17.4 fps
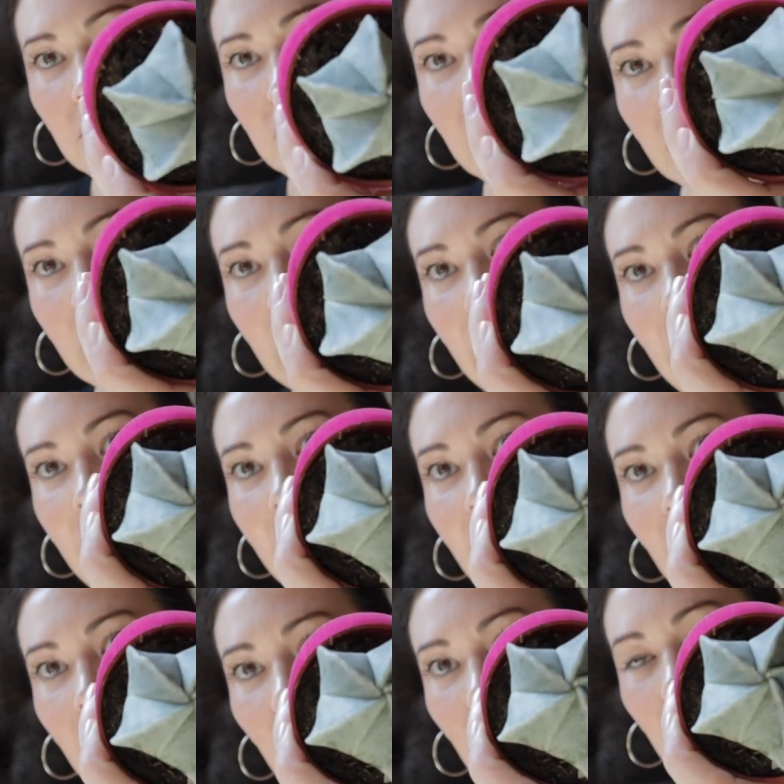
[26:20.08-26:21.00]
Look
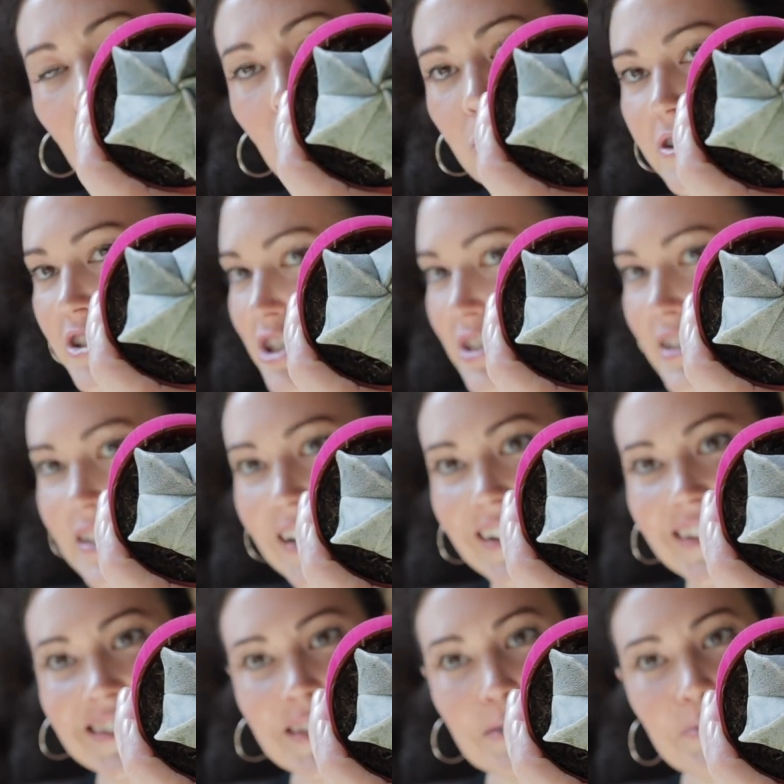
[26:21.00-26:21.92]
how gorgeous it
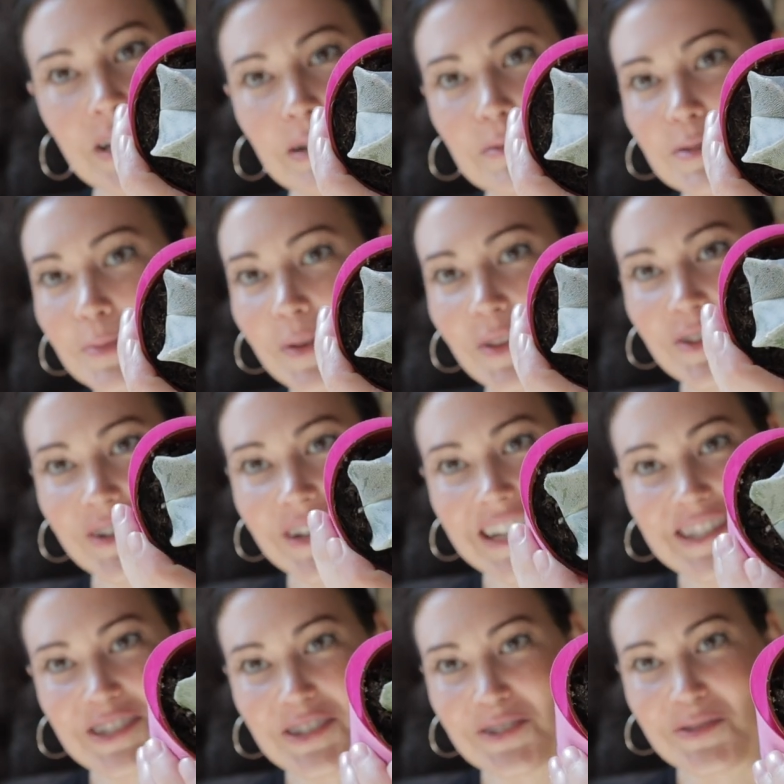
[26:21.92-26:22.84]
is. Sometimes Mother
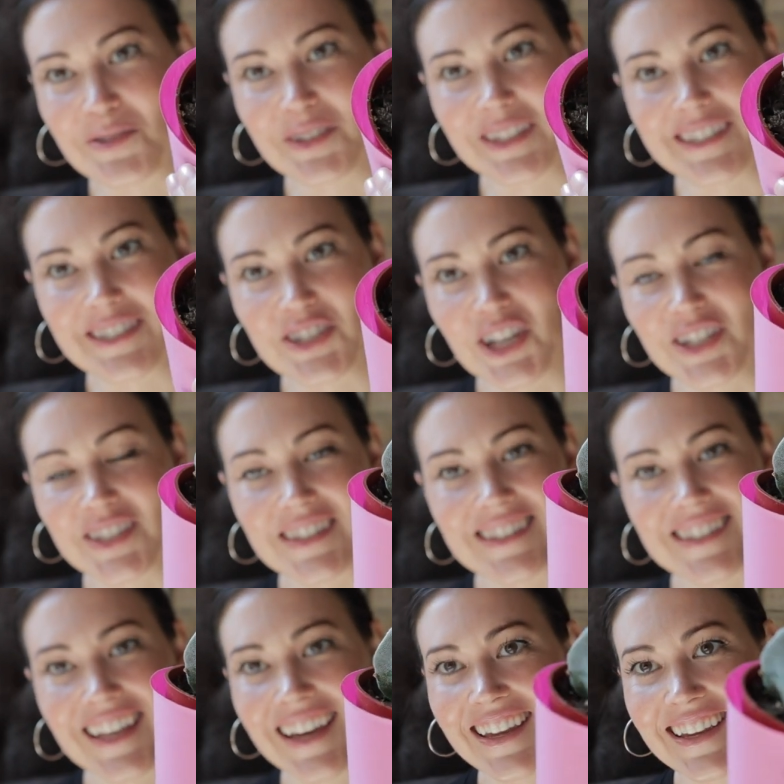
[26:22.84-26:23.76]
Nature really
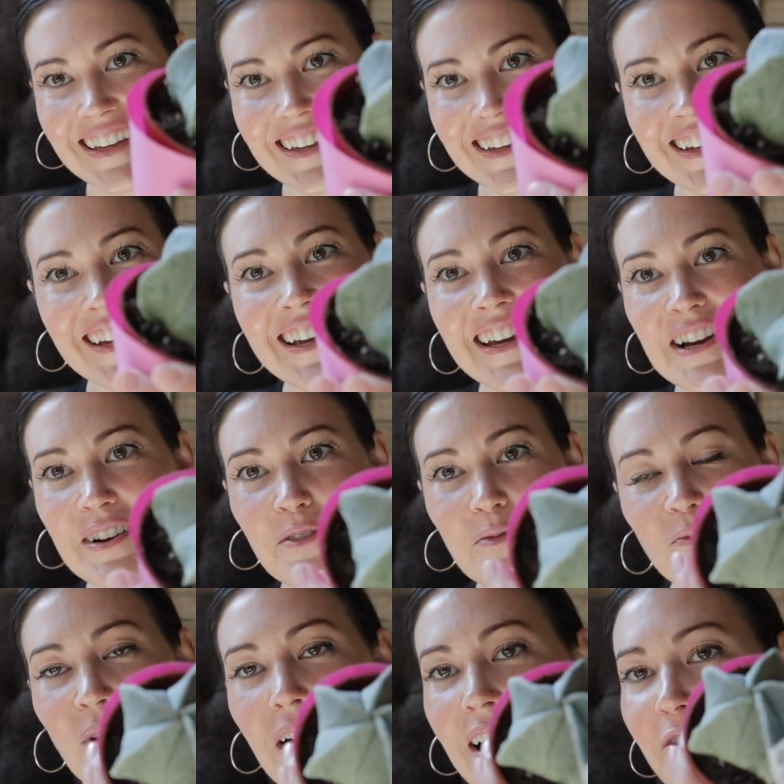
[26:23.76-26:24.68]
just like
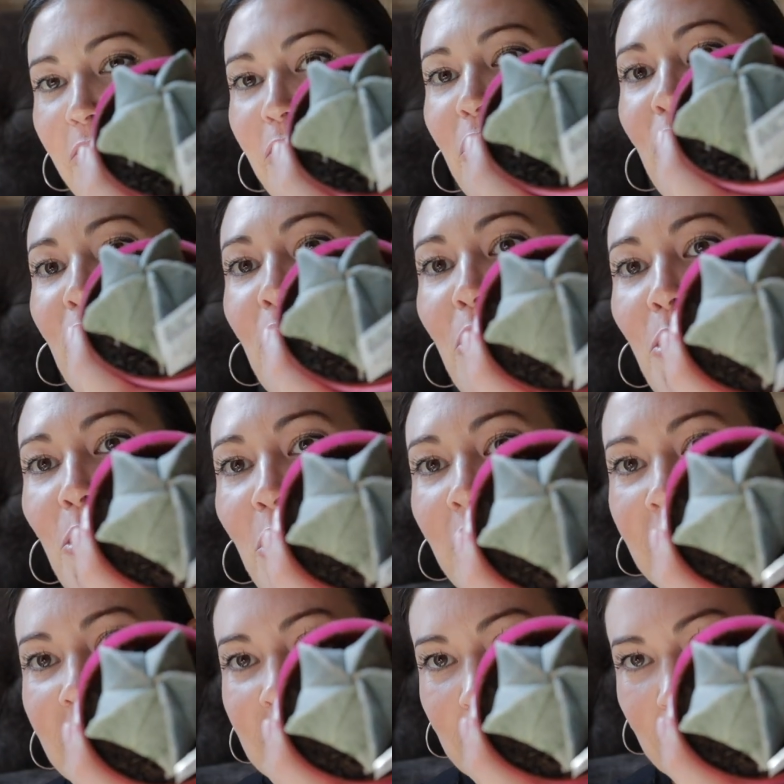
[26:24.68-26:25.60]

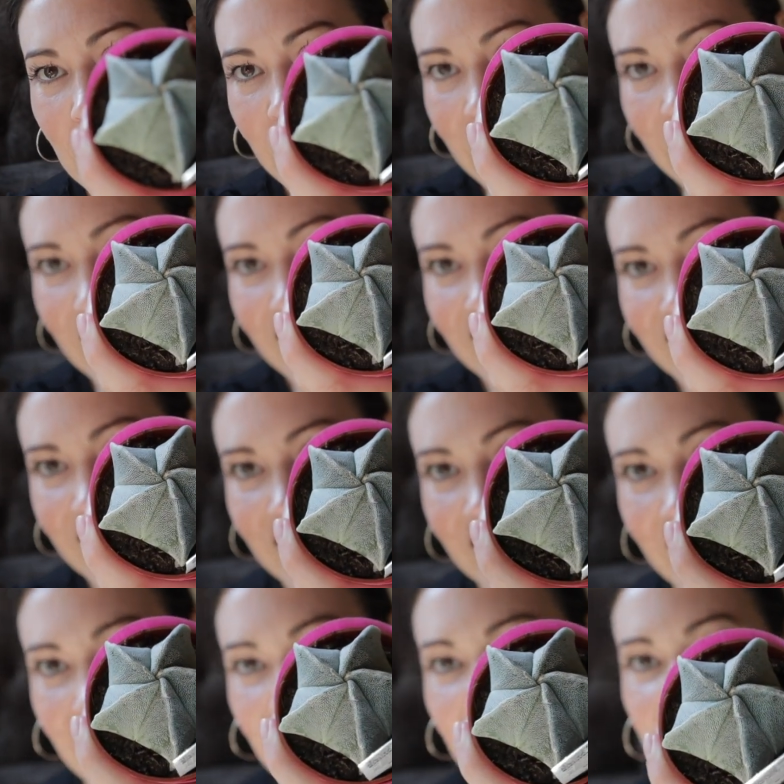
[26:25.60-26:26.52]
floors me
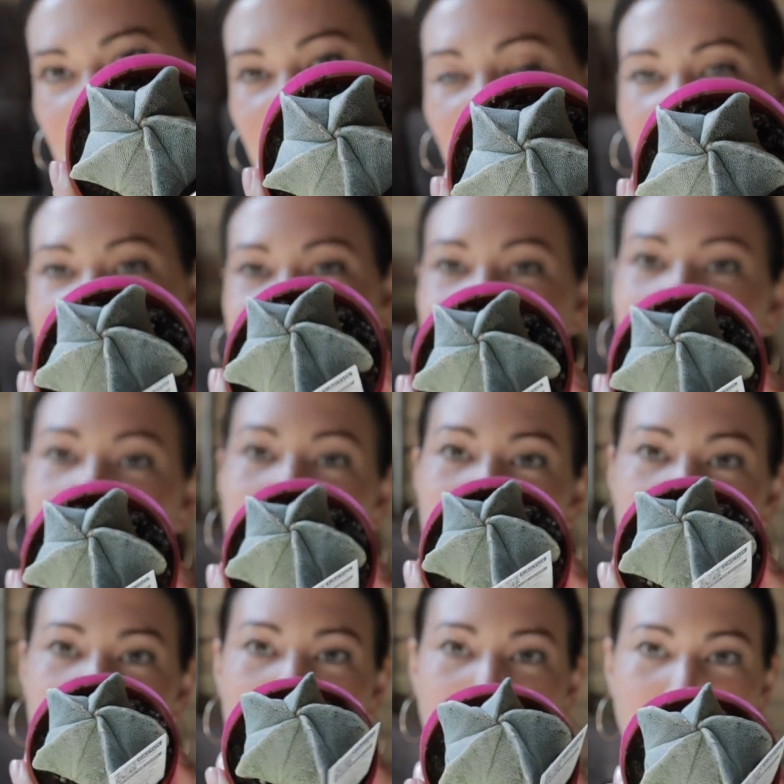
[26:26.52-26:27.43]
as far as how
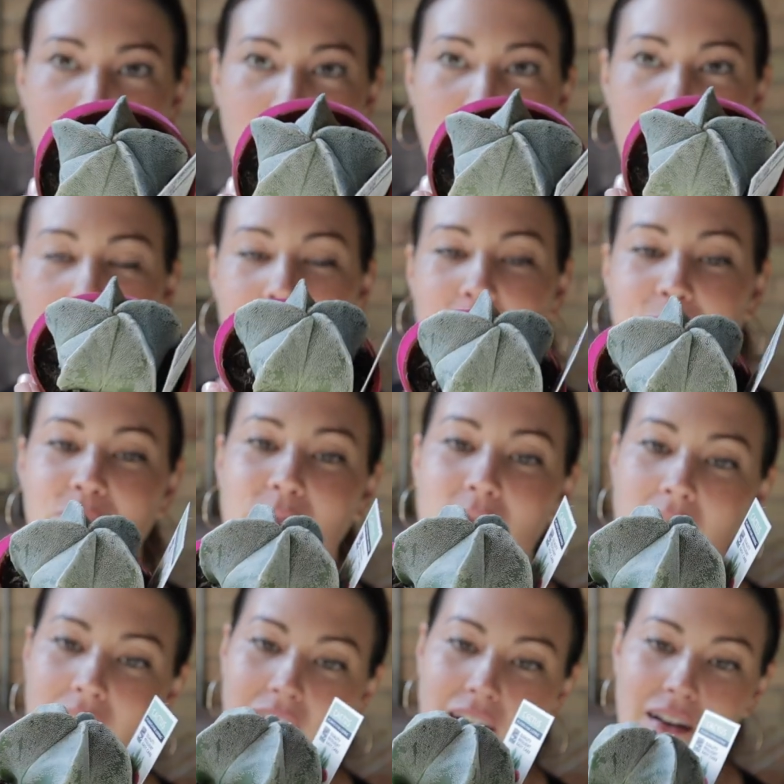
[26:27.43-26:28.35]
beautiful
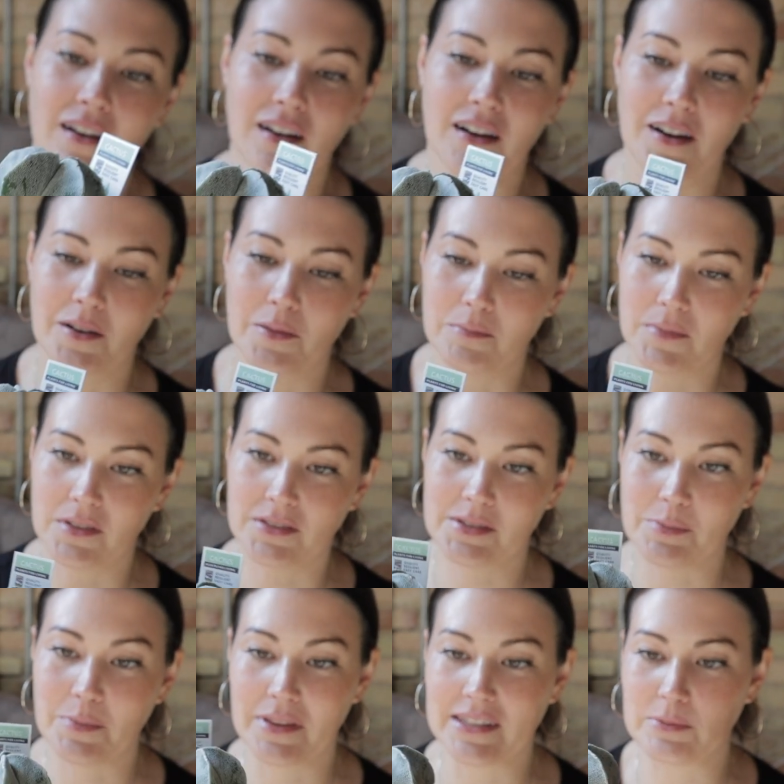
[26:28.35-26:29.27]
um,
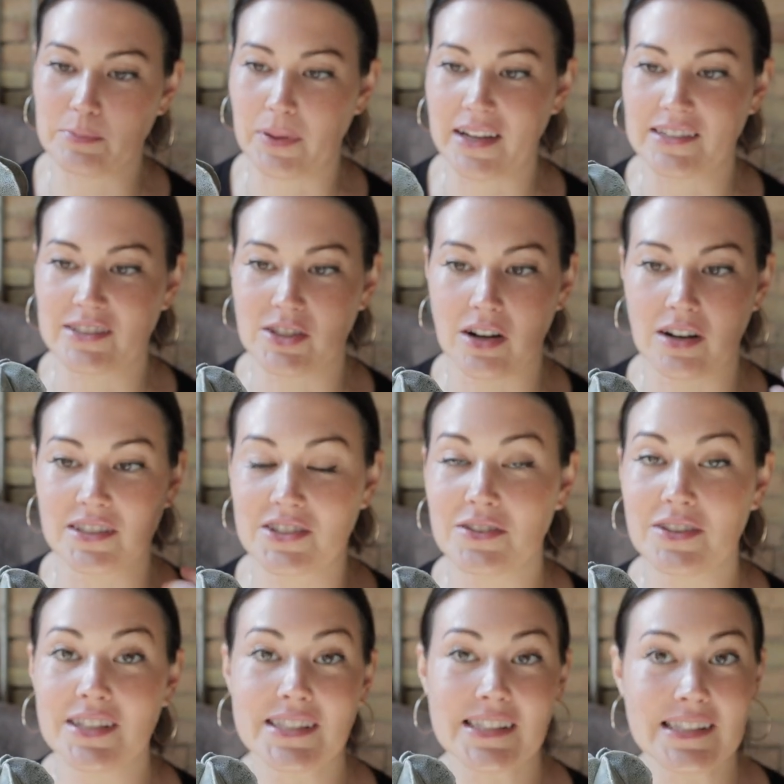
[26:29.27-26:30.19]
some of these plants are. So
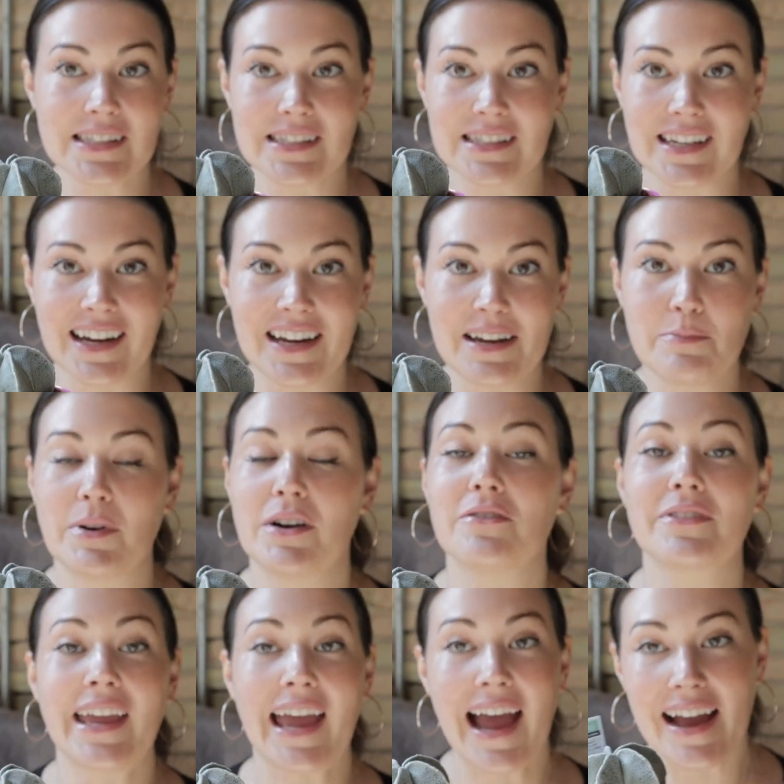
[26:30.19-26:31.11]
this is a type
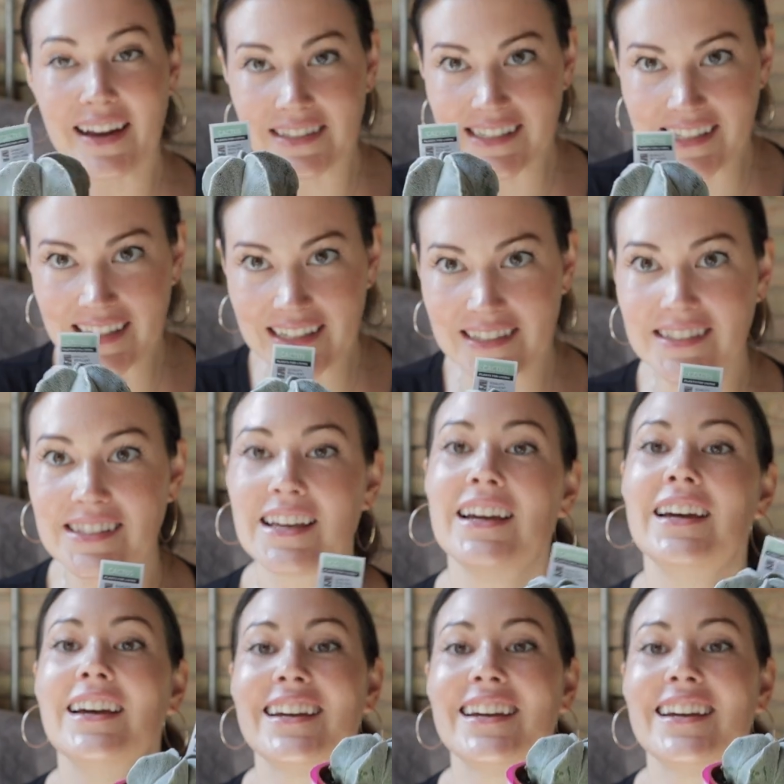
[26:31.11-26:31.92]
of cactus.